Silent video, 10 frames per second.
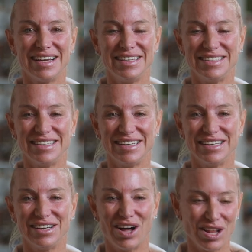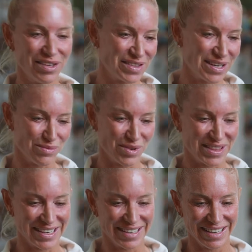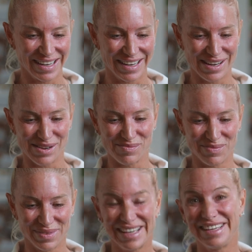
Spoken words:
I did all of them within a